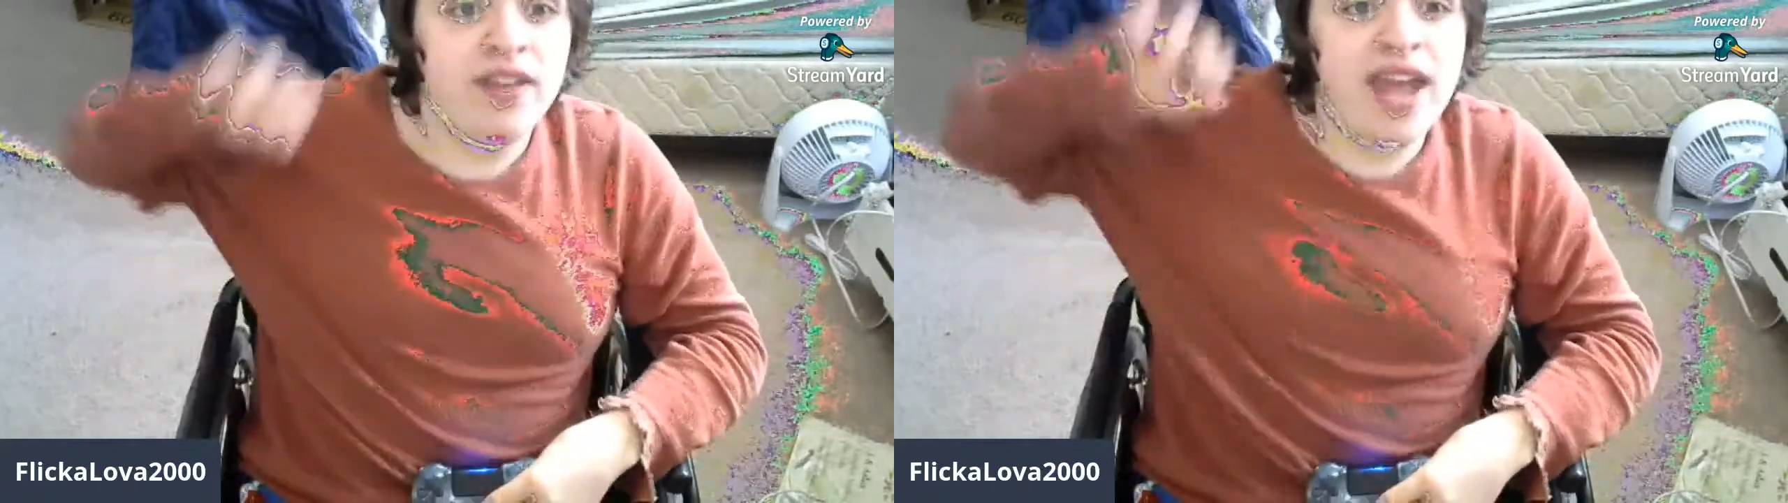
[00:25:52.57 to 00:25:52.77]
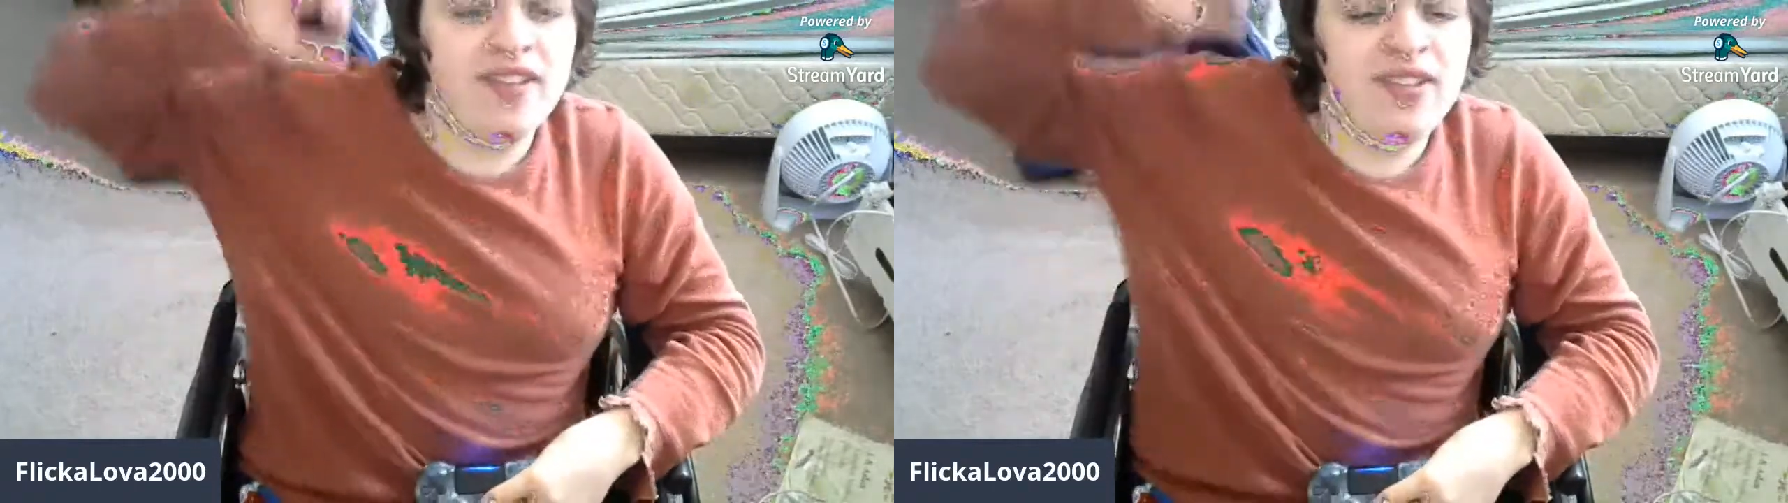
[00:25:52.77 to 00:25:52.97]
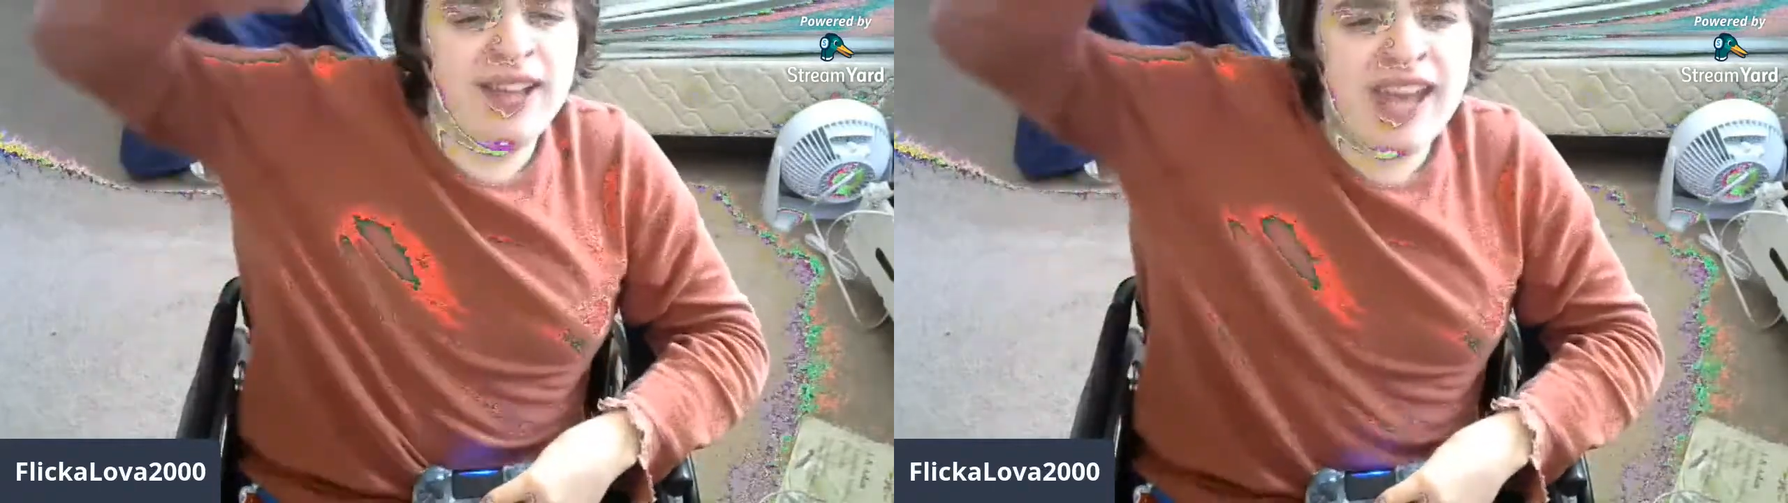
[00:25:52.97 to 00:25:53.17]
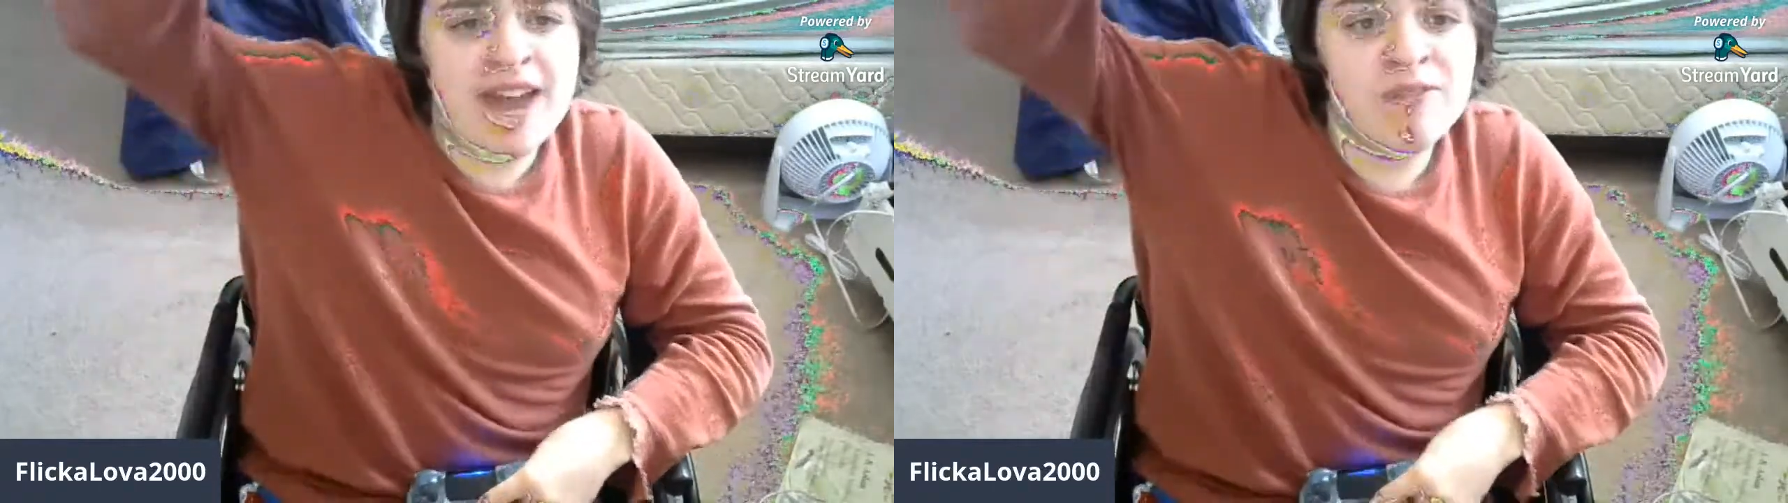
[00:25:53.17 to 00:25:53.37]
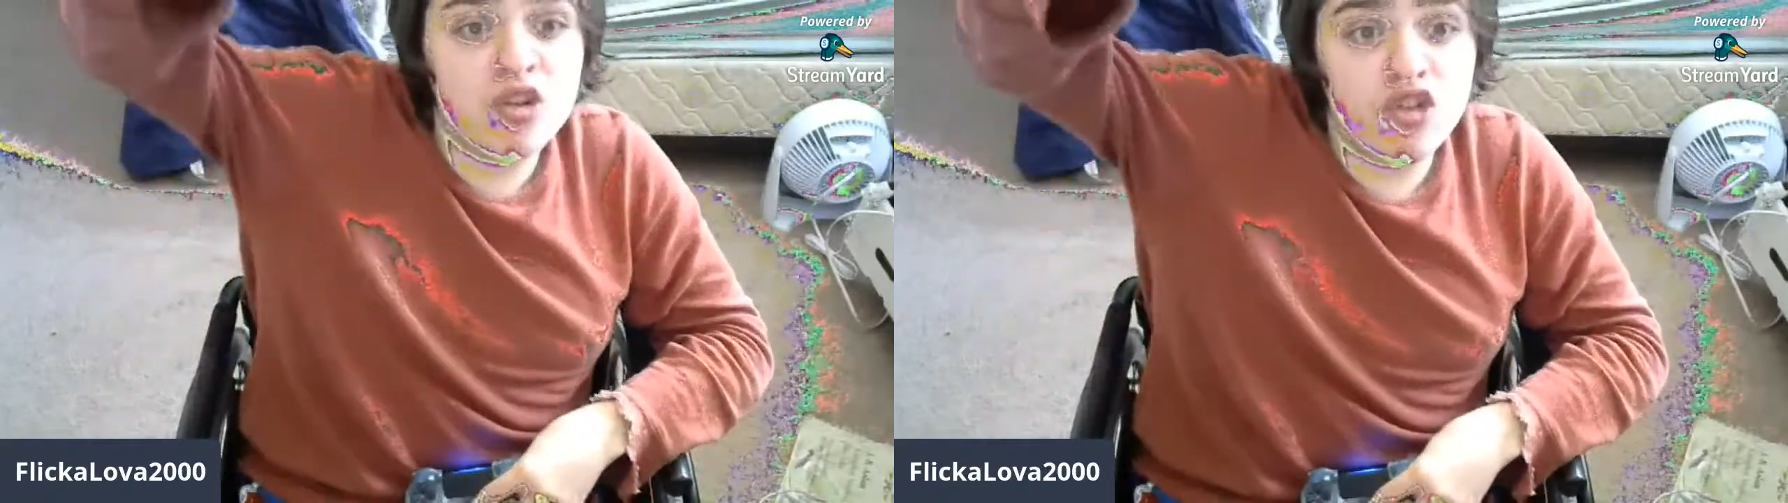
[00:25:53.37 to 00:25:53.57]
has the
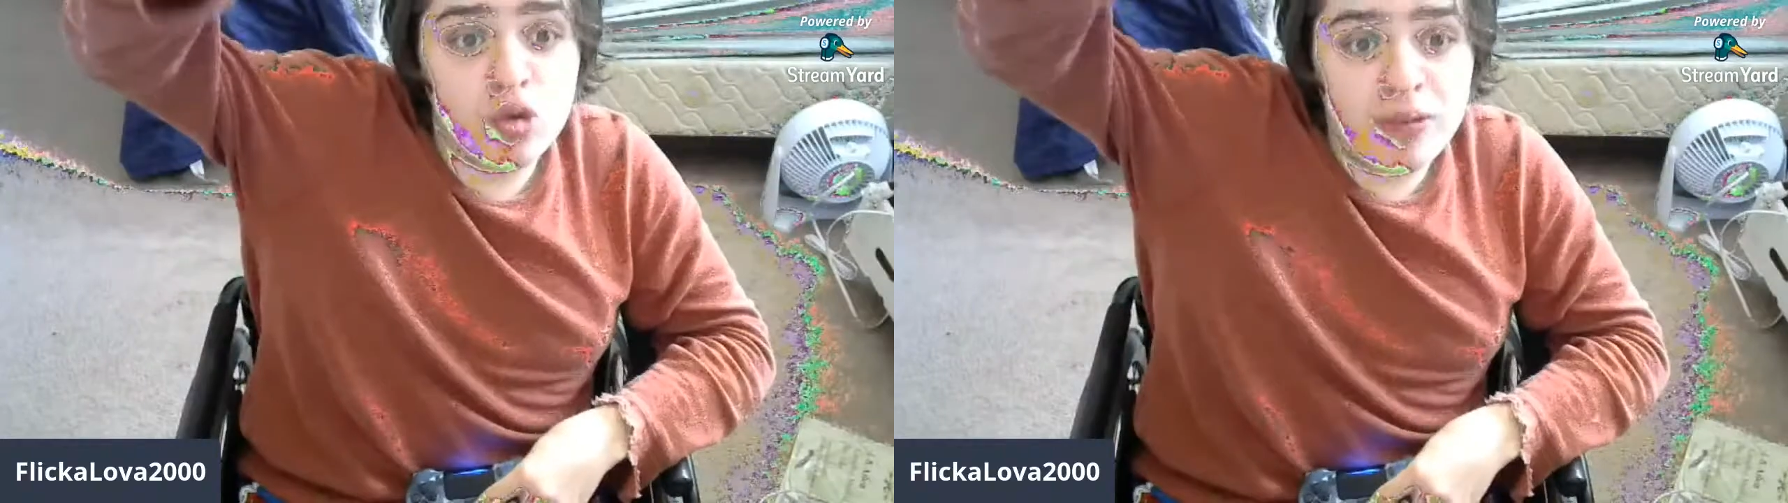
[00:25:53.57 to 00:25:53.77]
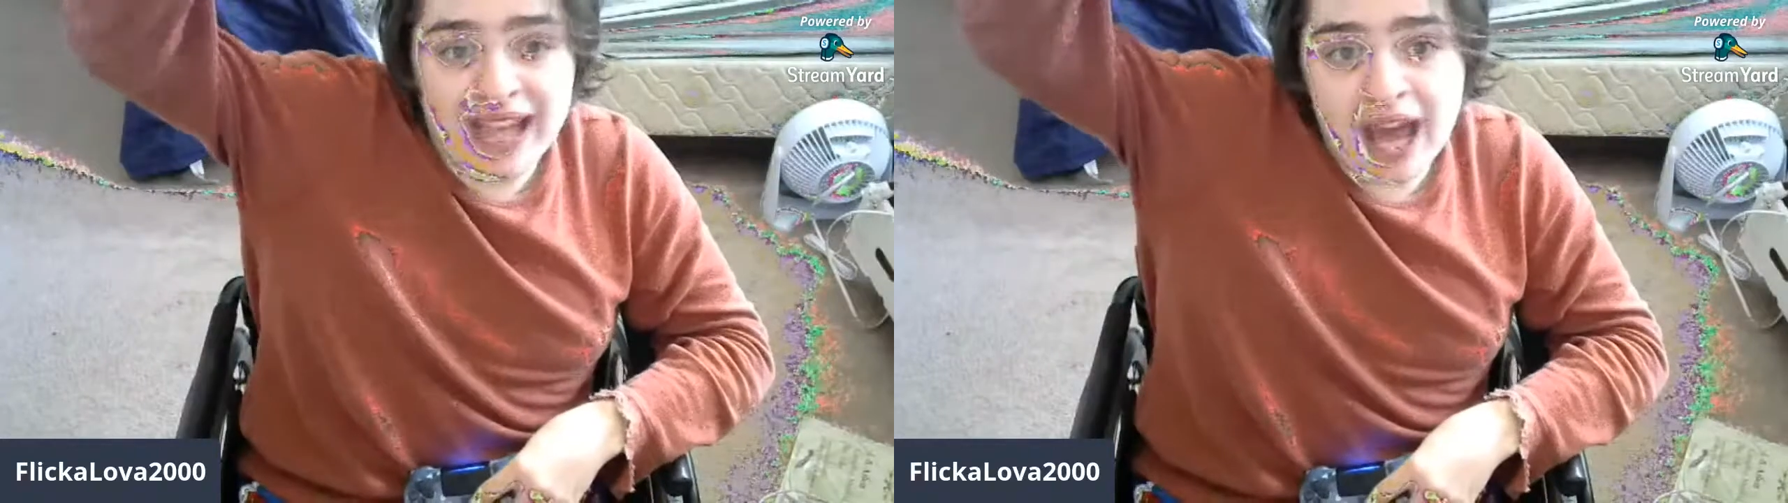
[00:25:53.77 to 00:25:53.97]
camera zooming